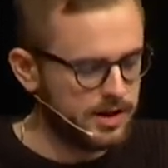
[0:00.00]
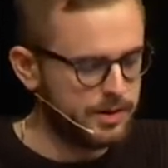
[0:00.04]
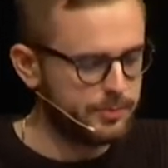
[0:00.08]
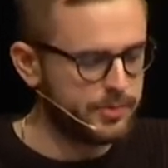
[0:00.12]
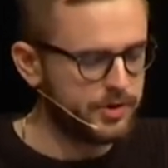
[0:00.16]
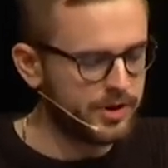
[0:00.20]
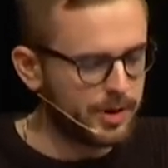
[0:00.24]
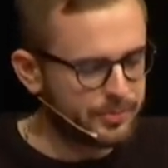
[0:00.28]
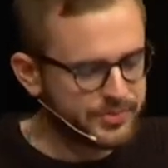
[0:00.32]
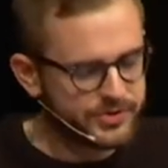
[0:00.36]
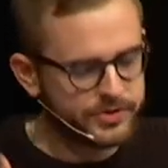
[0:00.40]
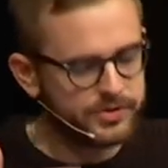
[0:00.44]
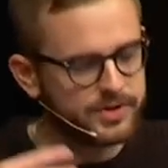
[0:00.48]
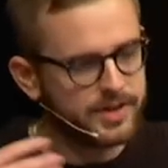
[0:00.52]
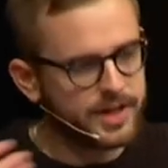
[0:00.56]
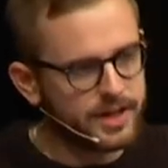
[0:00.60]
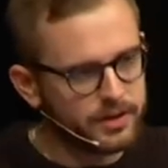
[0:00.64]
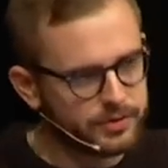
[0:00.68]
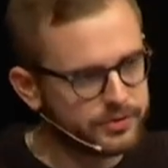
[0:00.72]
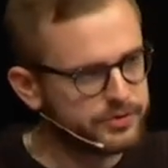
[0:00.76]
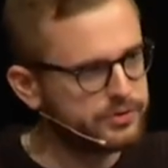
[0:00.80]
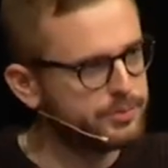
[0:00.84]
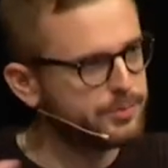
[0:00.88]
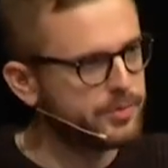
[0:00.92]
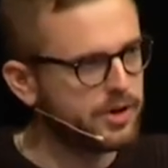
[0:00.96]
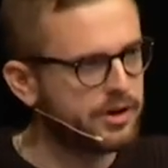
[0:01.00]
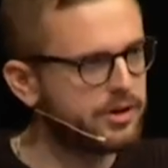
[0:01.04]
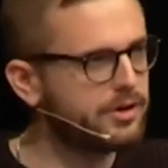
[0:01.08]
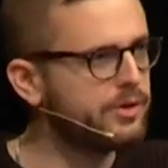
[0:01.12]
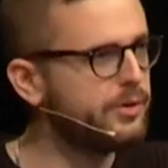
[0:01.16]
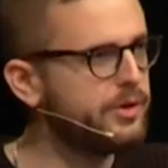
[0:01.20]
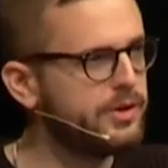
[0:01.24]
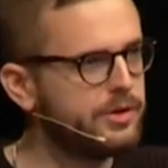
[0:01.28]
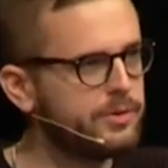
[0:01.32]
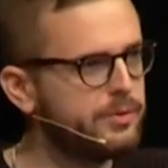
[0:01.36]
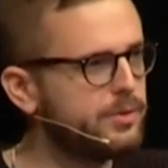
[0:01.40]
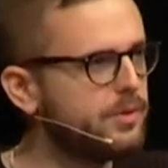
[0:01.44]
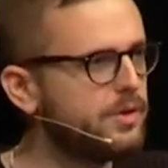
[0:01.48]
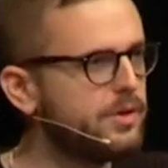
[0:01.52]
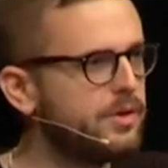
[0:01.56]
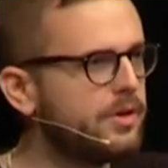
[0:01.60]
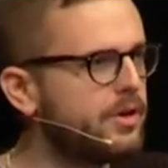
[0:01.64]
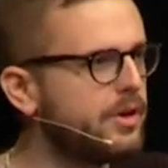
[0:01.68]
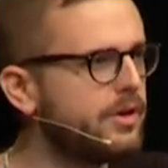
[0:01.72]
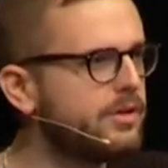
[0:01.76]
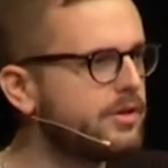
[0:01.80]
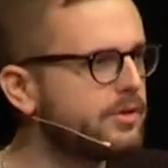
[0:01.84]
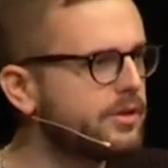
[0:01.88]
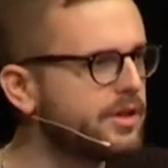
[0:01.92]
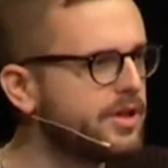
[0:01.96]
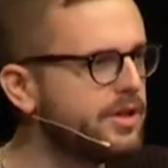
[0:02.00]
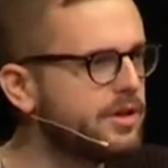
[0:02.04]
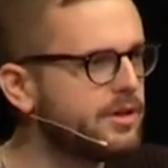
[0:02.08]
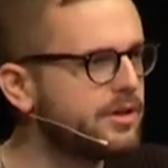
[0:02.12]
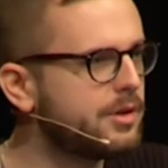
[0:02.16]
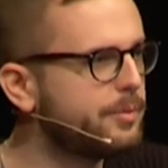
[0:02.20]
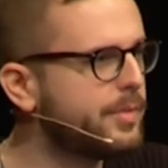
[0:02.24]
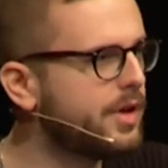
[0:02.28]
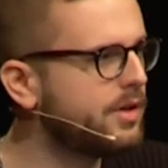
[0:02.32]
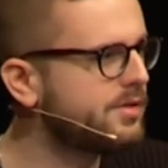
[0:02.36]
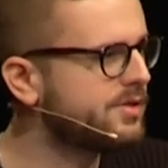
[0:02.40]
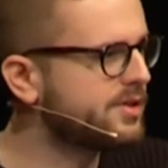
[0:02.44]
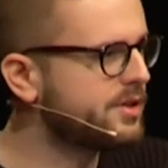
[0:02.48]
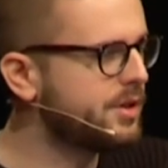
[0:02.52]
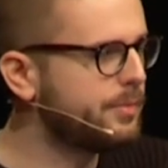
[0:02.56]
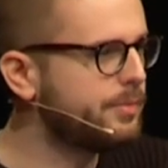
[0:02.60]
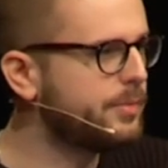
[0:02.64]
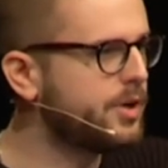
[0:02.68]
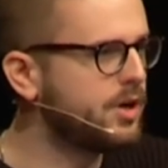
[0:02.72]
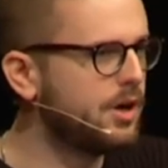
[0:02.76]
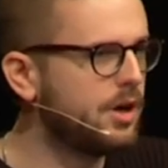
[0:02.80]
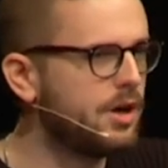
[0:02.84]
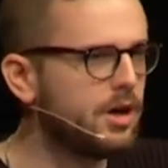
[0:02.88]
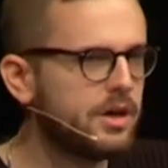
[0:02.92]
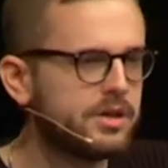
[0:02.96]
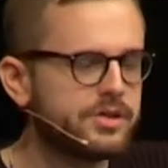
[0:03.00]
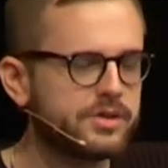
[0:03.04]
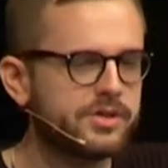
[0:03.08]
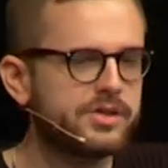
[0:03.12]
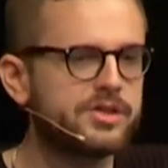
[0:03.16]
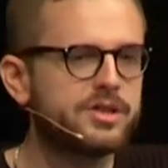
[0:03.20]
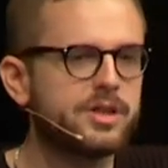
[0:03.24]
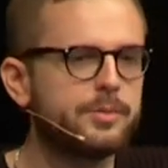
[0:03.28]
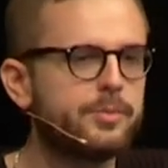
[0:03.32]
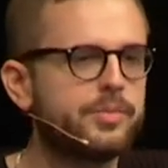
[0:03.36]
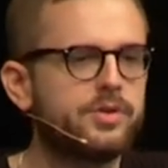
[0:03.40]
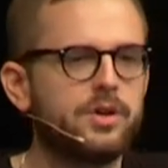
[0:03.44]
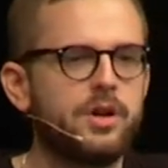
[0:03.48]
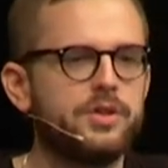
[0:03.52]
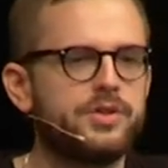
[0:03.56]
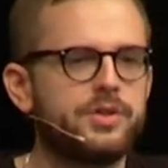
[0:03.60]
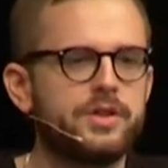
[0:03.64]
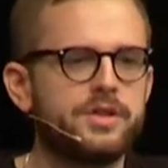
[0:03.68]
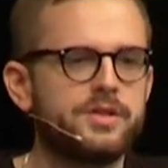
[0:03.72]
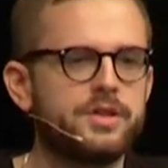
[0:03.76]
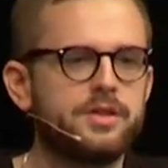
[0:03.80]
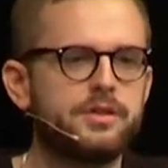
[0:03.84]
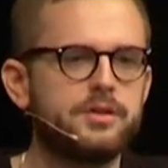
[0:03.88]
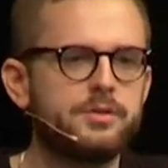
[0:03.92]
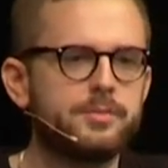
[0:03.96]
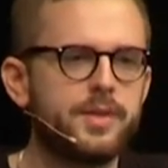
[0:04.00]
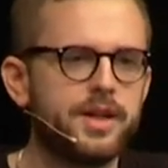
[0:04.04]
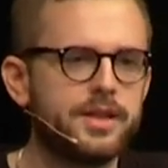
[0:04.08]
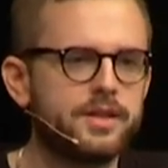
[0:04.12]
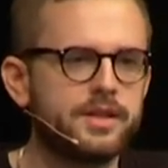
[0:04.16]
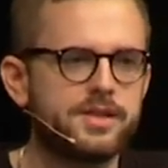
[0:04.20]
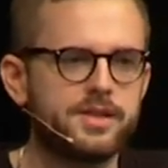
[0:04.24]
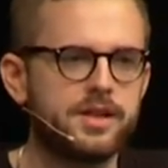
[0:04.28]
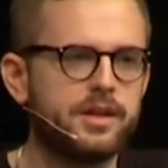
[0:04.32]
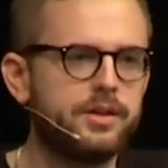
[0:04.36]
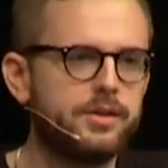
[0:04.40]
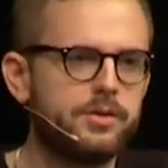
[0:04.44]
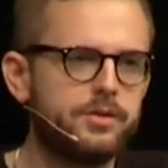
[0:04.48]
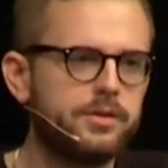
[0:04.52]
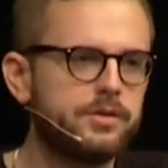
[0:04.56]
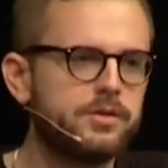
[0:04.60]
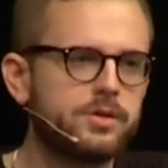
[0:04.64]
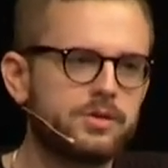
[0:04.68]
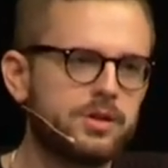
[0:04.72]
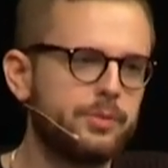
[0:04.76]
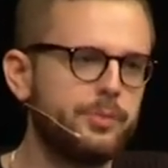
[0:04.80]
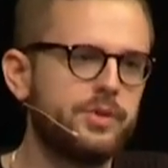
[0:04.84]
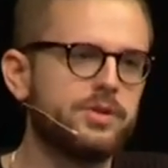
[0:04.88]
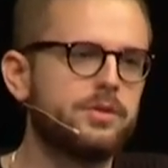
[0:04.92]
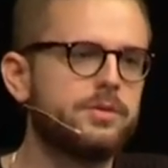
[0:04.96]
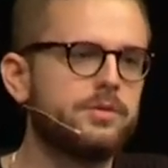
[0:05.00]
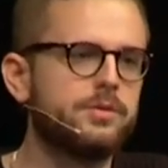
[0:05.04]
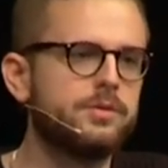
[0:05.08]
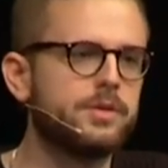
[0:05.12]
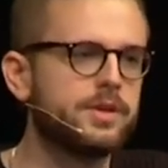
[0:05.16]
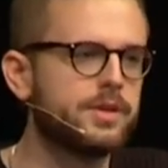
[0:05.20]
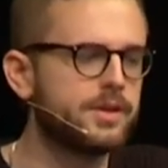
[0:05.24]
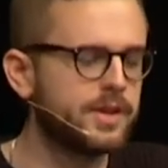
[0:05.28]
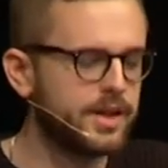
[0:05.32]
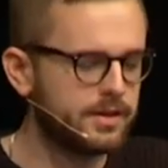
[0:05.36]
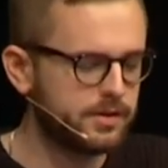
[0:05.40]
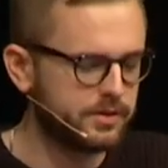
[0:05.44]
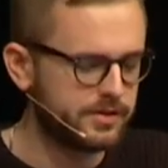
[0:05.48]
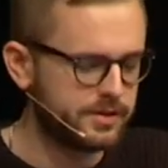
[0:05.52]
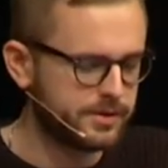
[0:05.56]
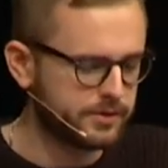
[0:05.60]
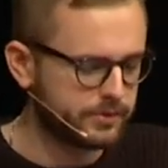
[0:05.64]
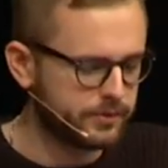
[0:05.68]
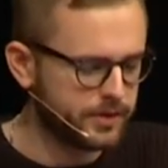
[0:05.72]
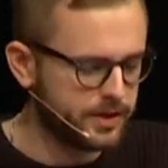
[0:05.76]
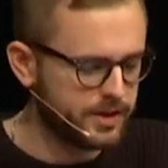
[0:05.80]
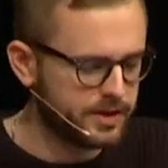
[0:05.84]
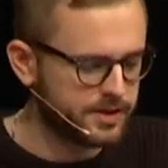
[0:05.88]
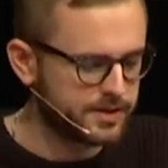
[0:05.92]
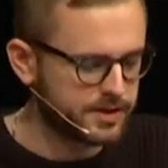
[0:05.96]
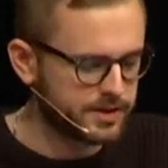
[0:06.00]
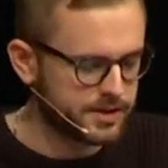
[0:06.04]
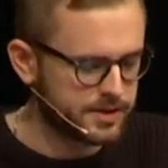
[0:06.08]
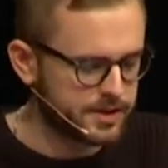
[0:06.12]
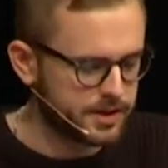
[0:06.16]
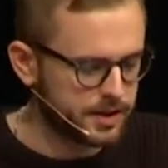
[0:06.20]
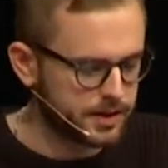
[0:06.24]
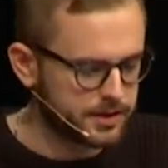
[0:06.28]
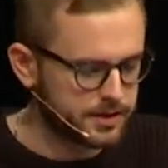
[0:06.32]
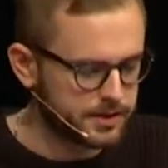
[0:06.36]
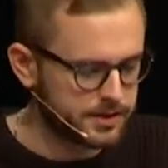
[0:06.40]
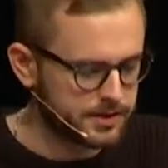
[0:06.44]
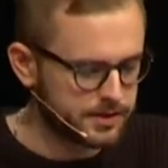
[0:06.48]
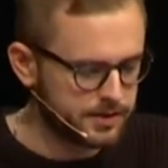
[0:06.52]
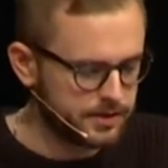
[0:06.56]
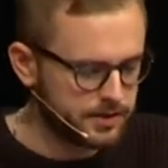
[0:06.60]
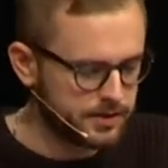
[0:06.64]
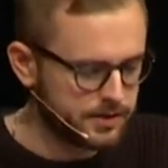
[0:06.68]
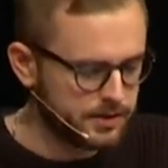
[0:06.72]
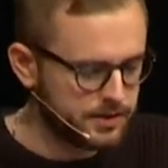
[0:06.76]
And perhaps today or tomorrow you will learn or hear about some cause or some projects that you might decide to contribute to, and that's already a success.